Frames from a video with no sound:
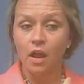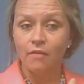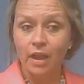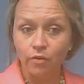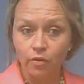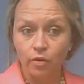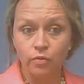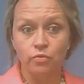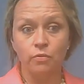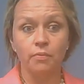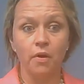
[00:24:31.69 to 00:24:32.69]
of
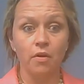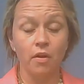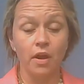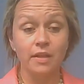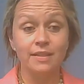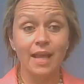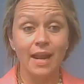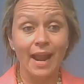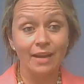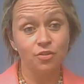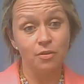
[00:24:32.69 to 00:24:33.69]
agricultural progress, that
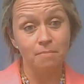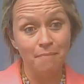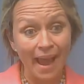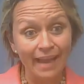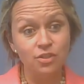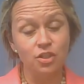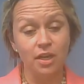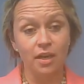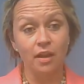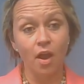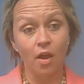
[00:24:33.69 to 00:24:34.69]
actually
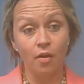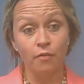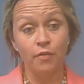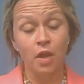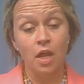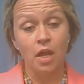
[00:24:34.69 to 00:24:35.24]
matching of